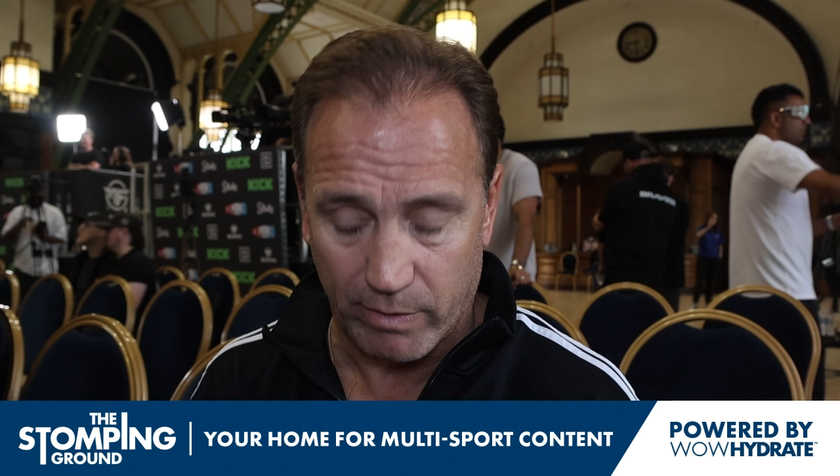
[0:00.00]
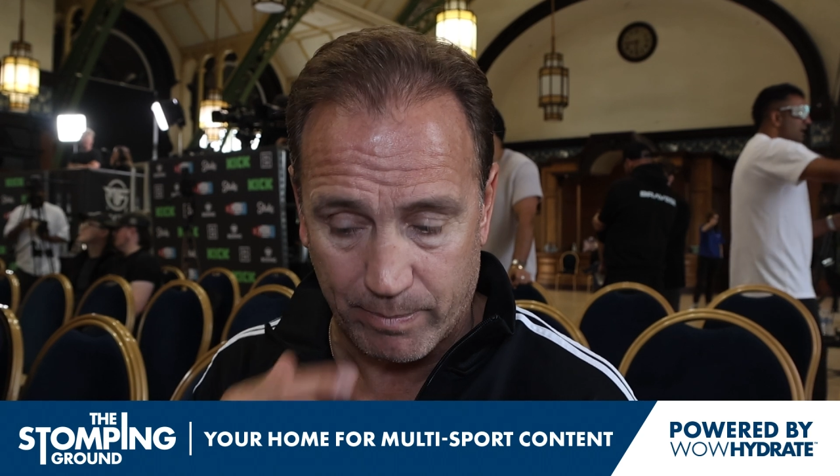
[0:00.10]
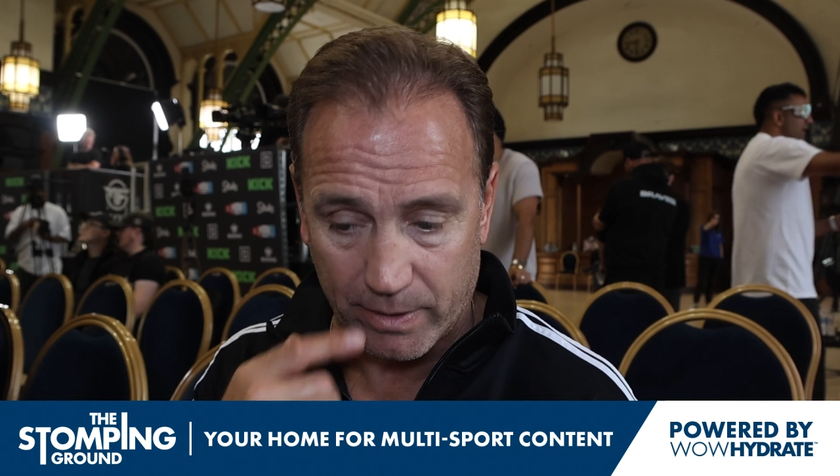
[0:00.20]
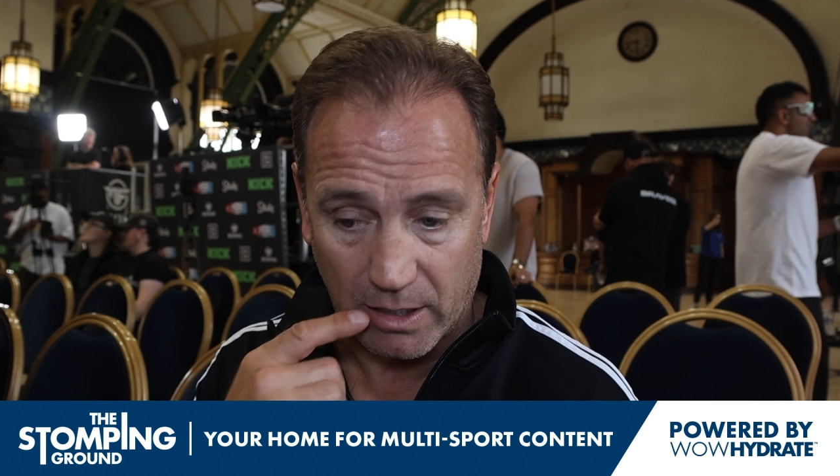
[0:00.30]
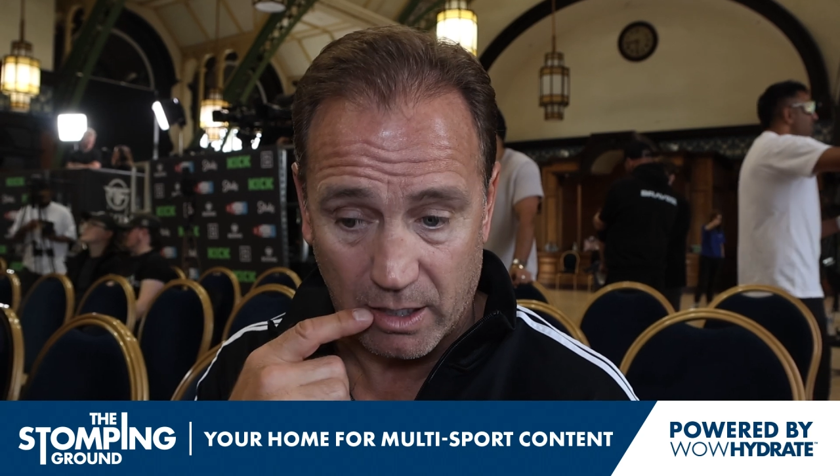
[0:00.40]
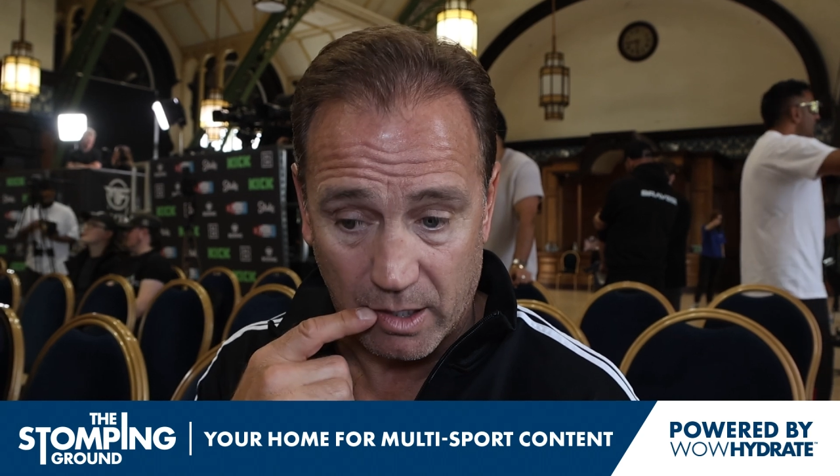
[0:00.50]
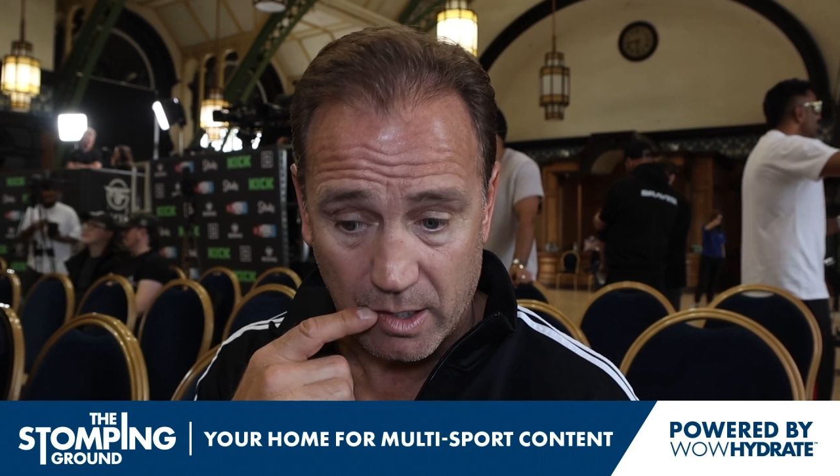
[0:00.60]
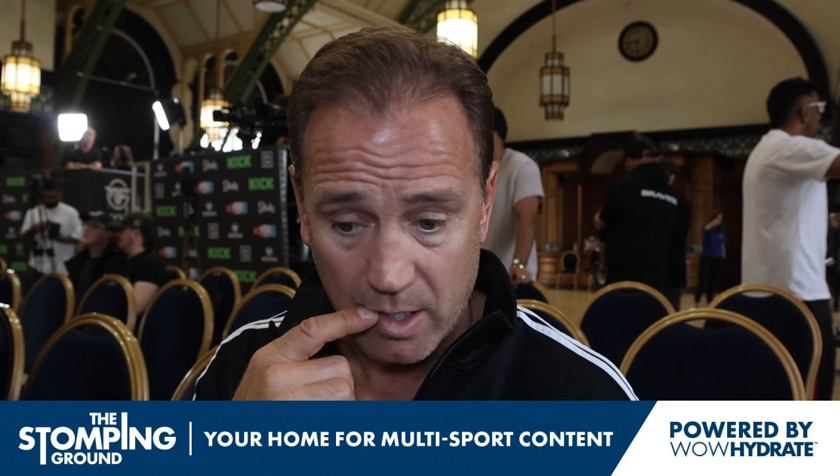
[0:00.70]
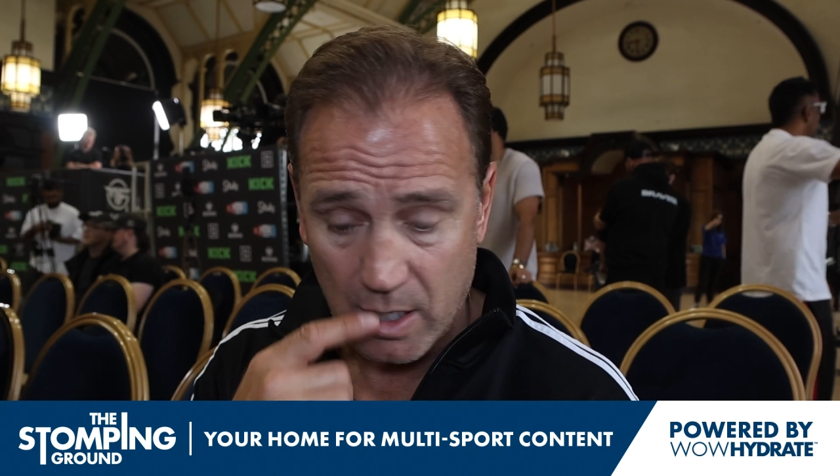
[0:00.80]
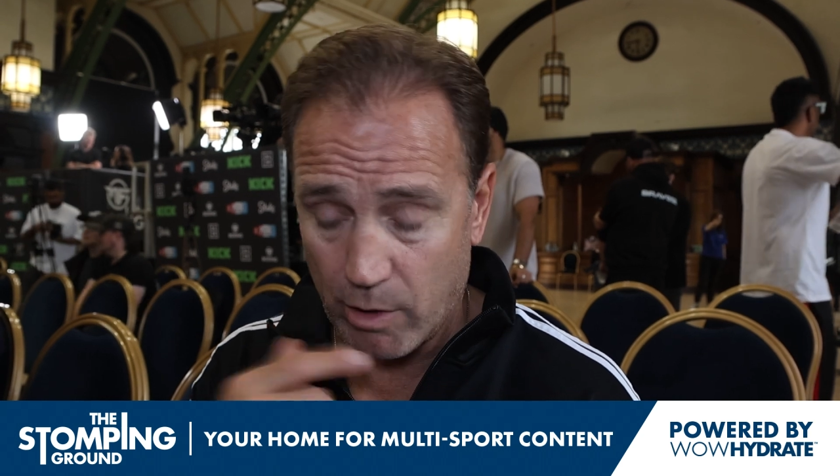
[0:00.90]
we've been
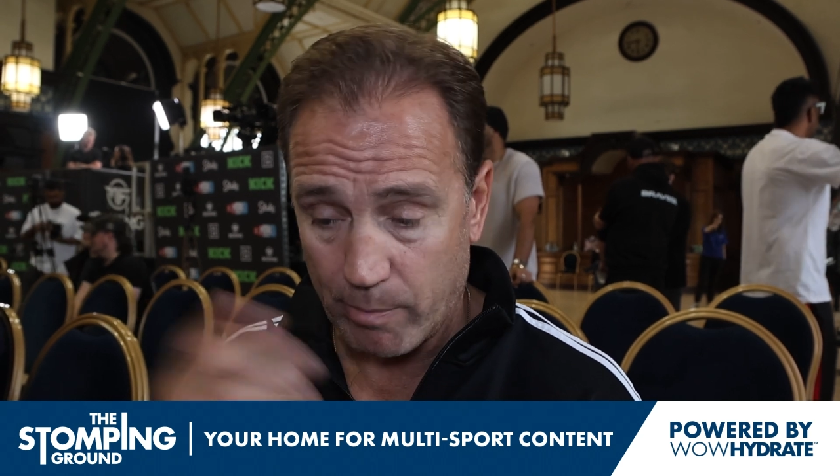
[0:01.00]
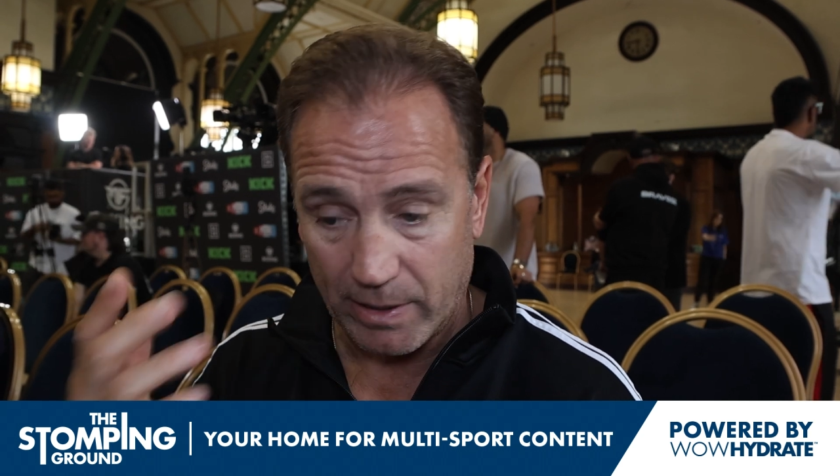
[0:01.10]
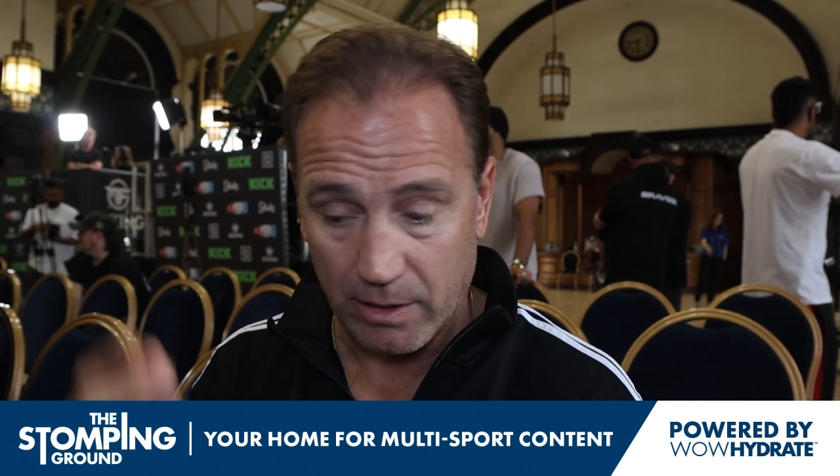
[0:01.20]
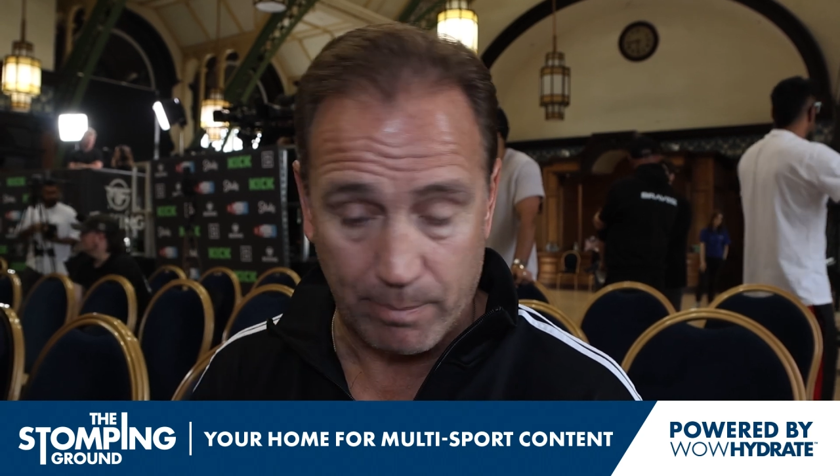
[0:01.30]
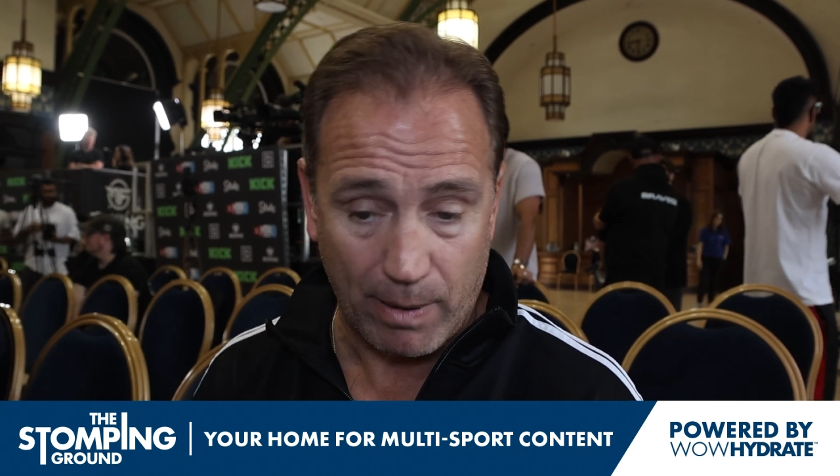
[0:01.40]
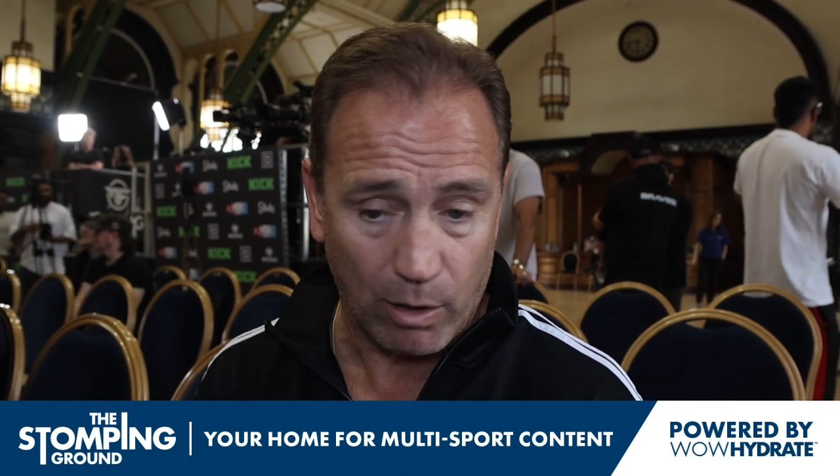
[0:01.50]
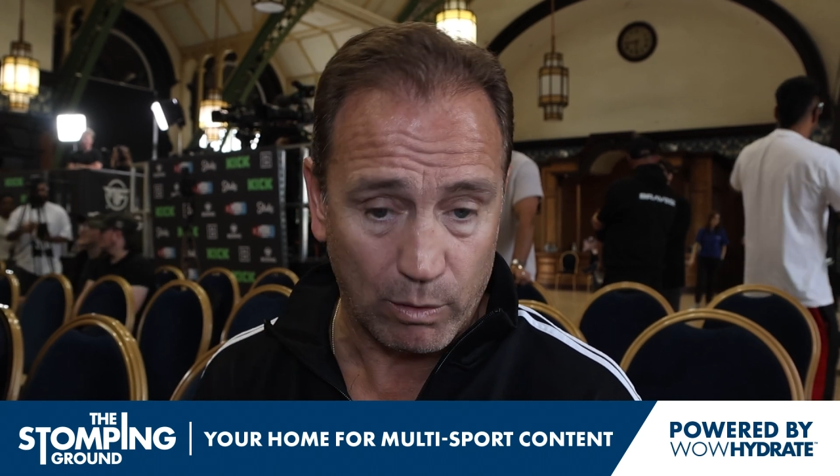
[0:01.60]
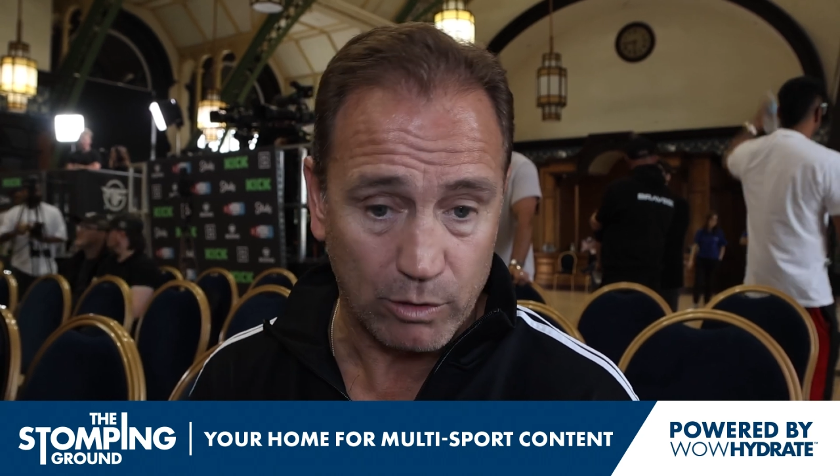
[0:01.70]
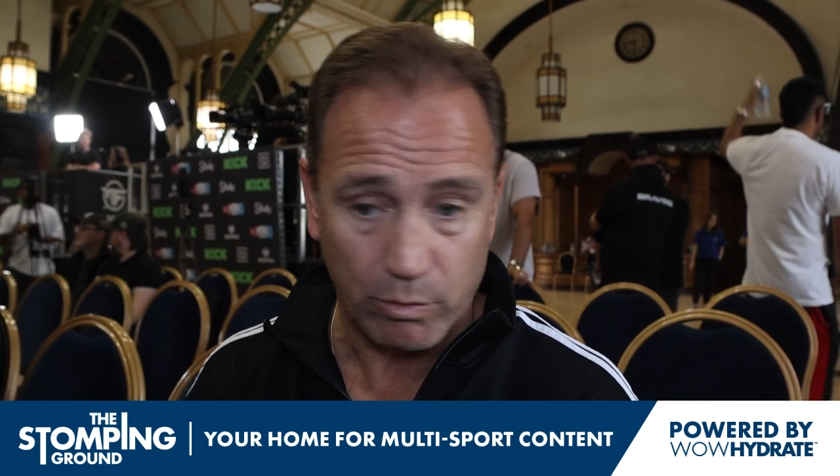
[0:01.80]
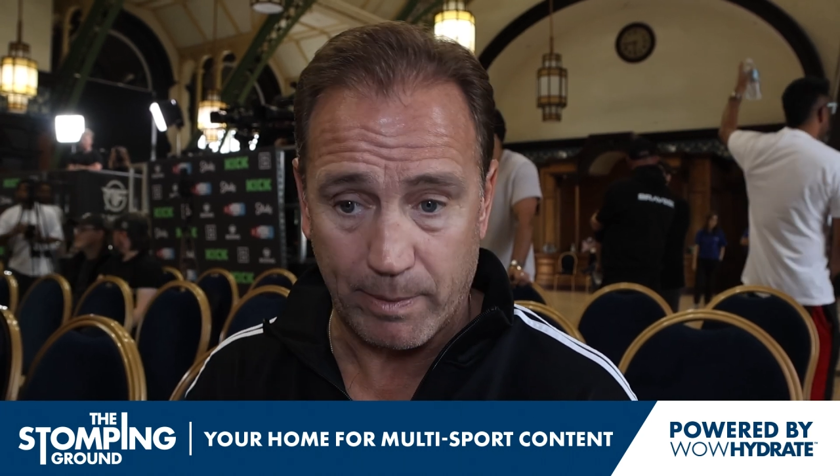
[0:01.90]
to Poland,